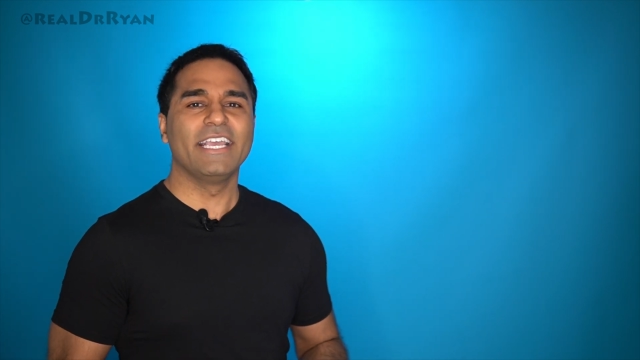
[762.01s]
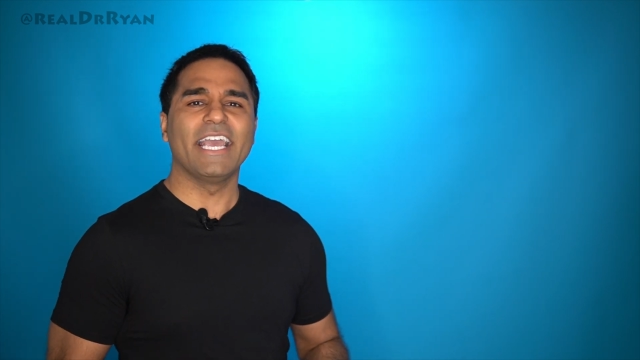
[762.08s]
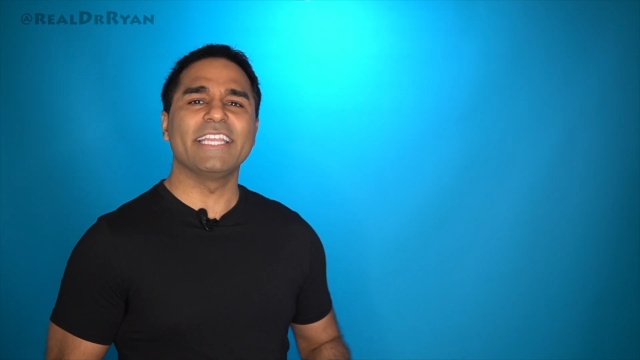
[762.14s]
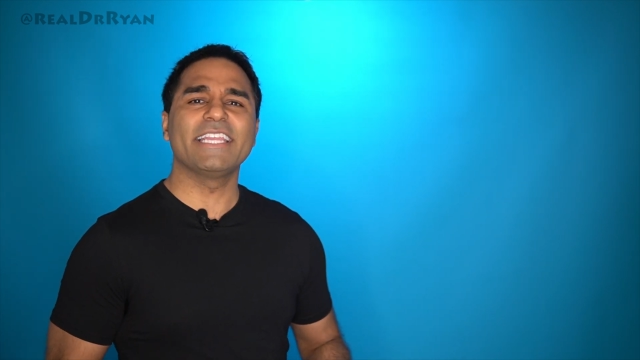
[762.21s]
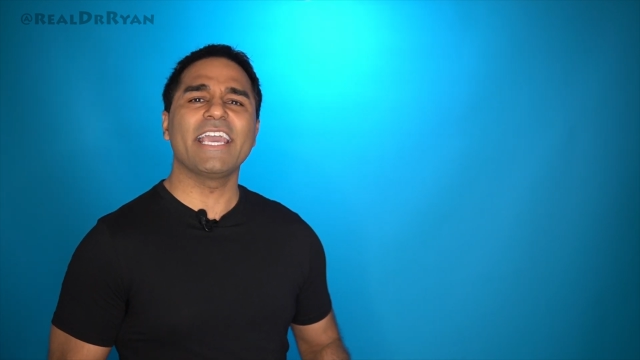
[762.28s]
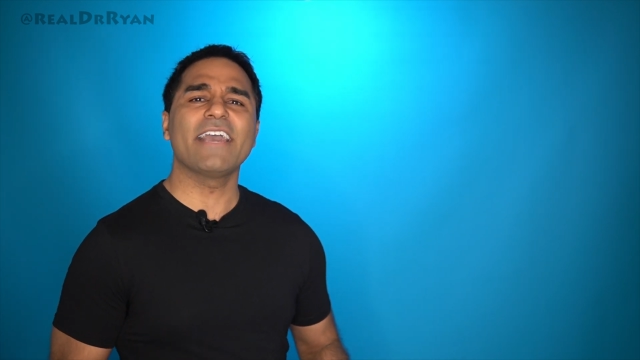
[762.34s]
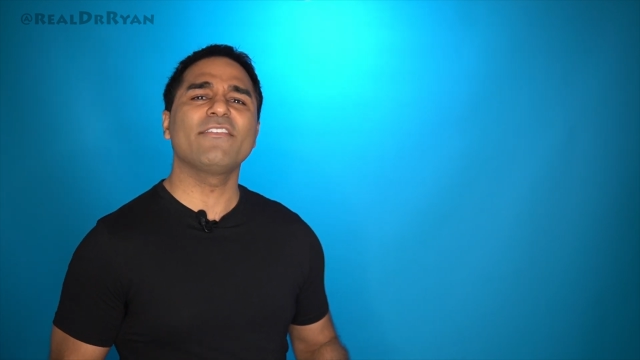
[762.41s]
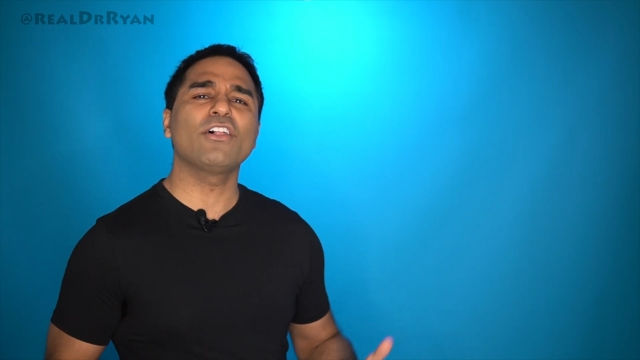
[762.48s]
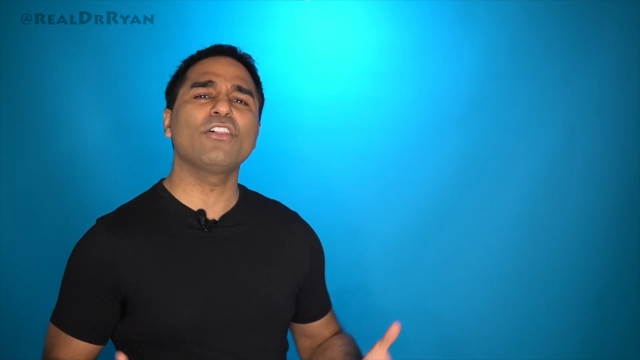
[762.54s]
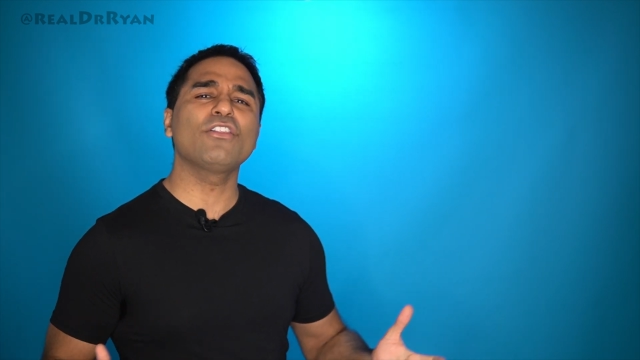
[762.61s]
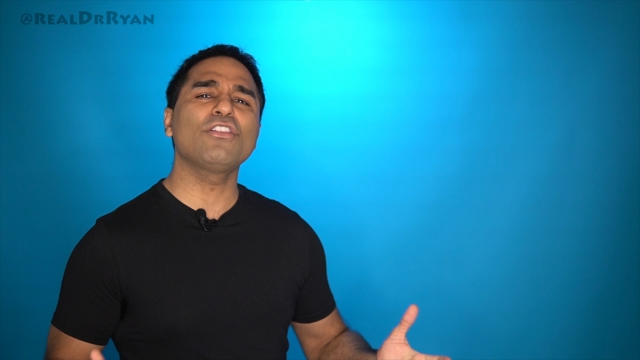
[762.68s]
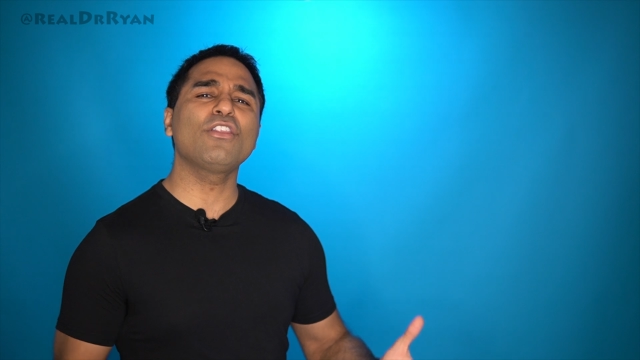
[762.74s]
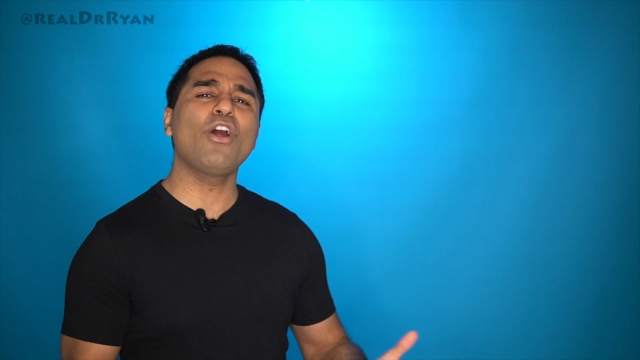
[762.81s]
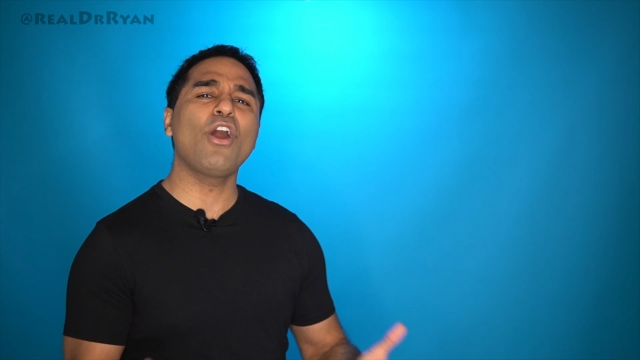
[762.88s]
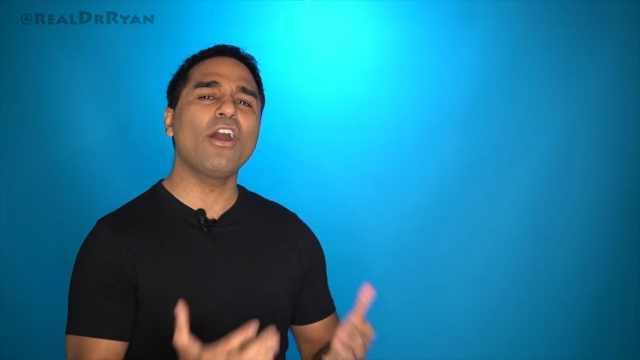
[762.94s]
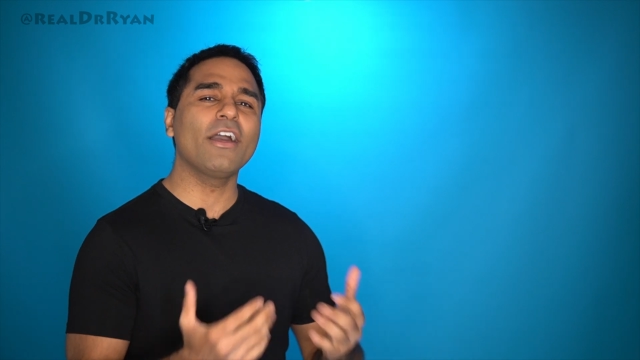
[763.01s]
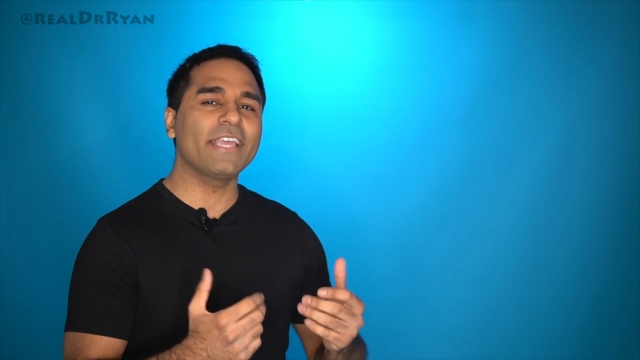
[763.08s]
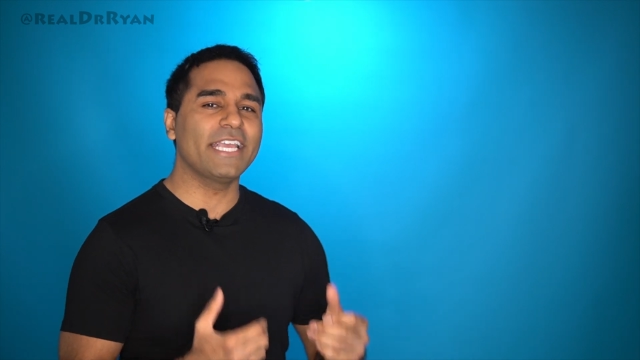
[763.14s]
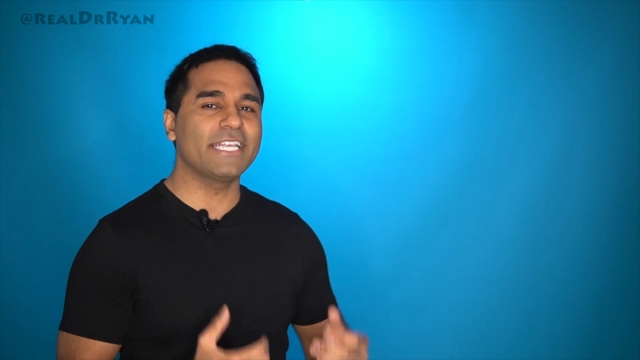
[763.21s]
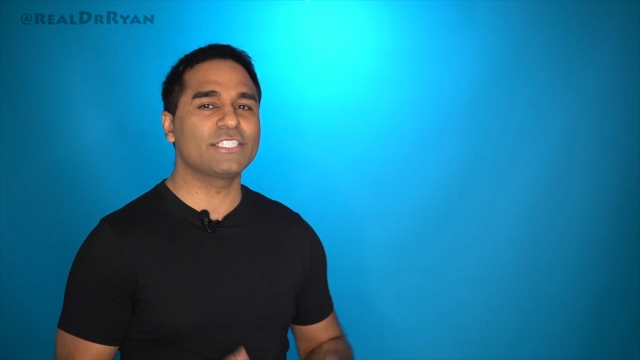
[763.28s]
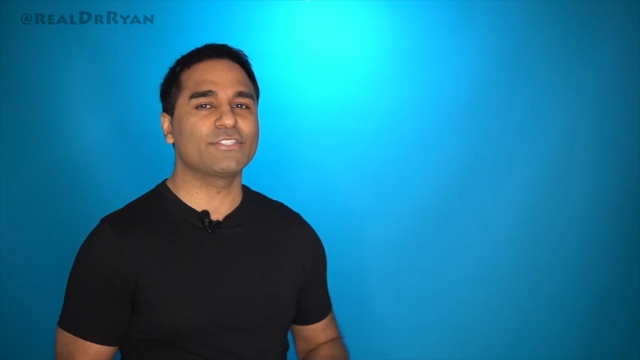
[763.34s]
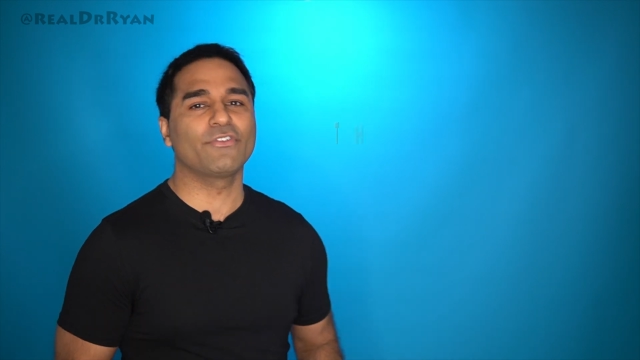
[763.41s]
and they have a long
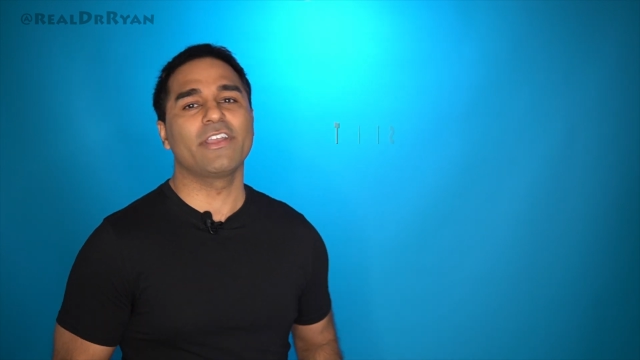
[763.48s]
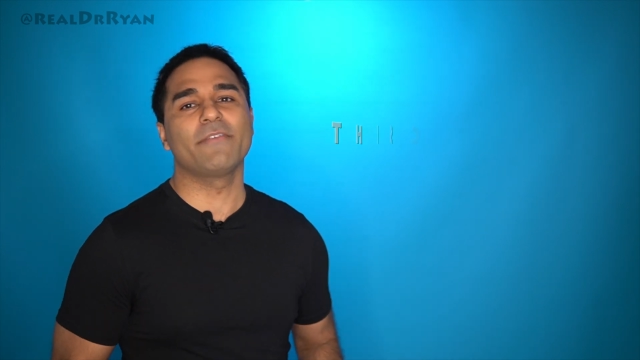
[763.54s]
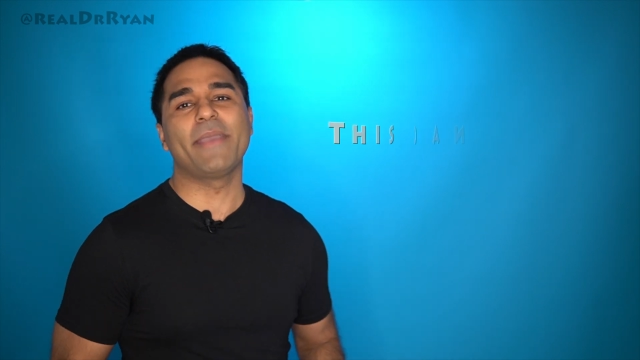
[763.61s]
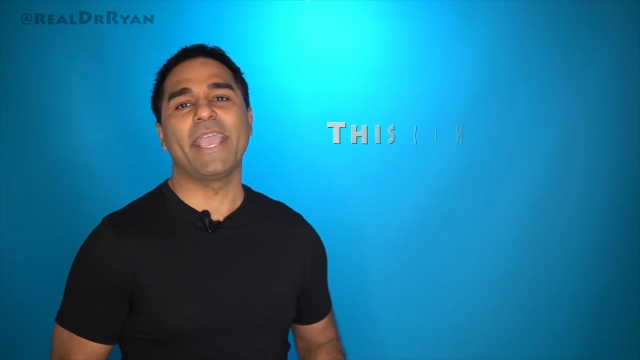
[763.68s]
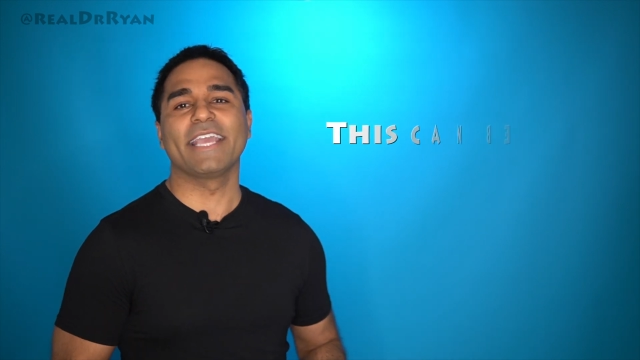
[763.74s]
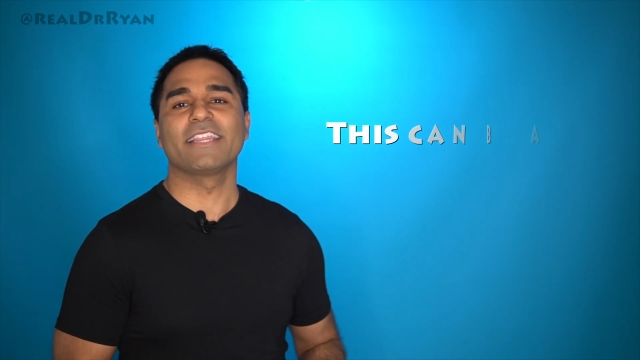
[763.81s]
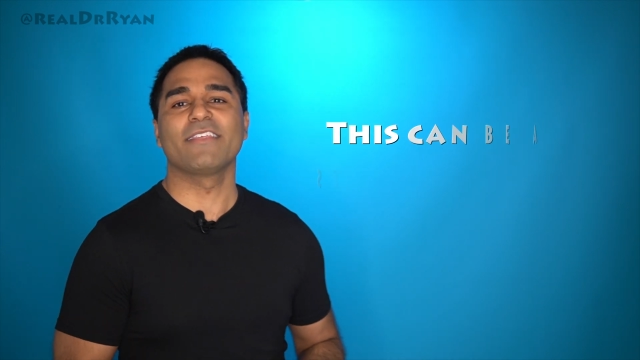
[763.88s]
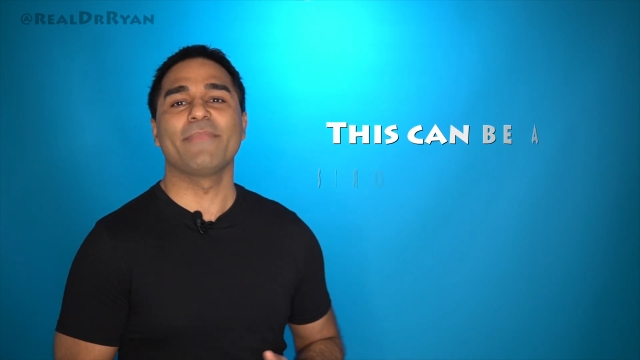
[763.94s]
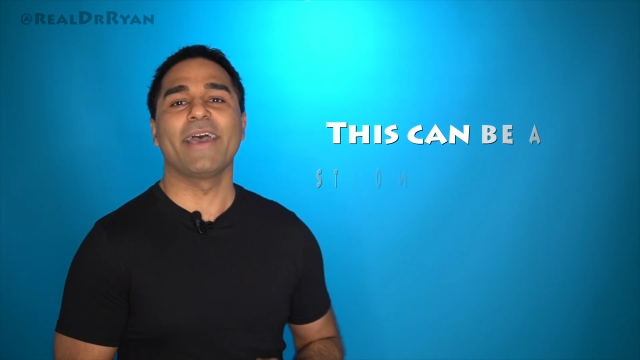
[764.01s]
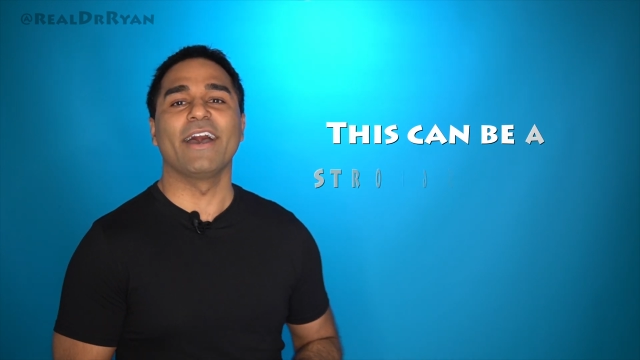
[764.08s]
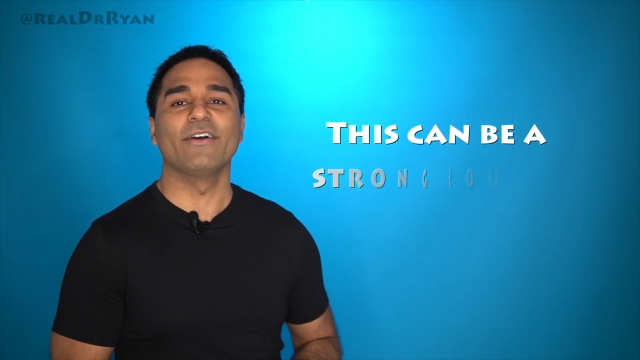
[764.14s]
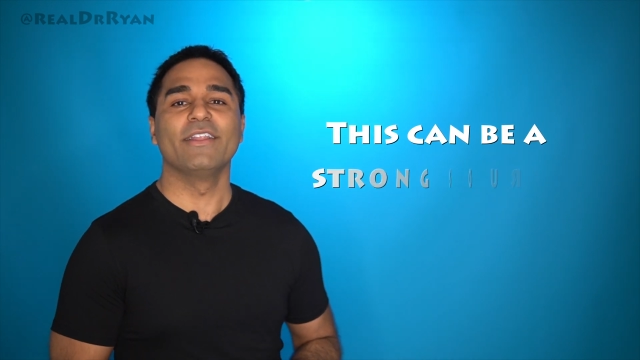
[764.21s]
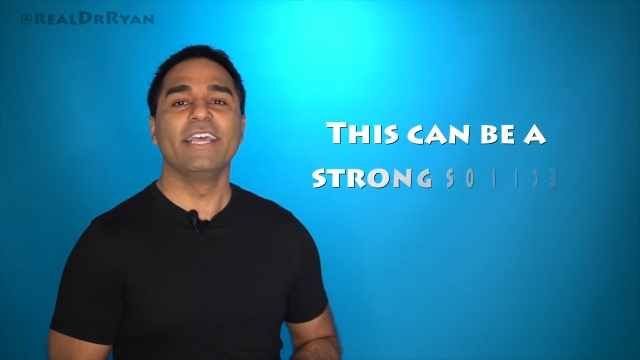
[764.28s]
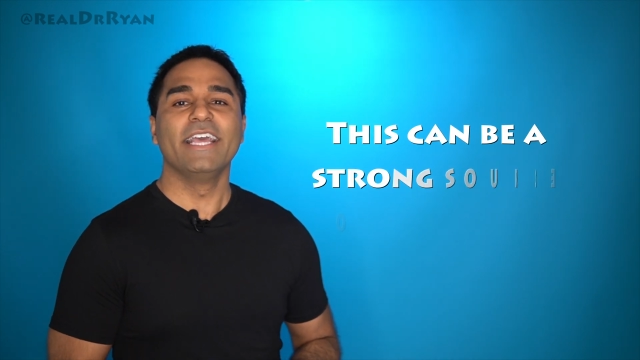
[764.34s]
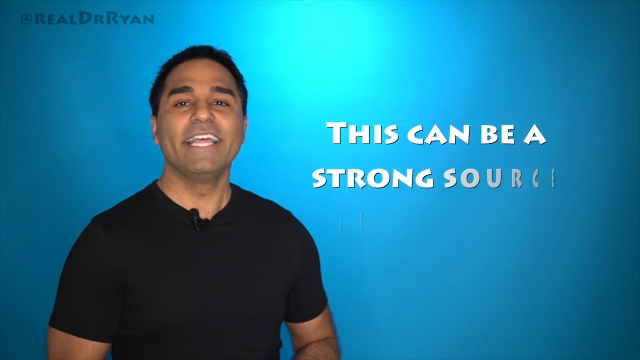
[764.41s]
history of paying them out.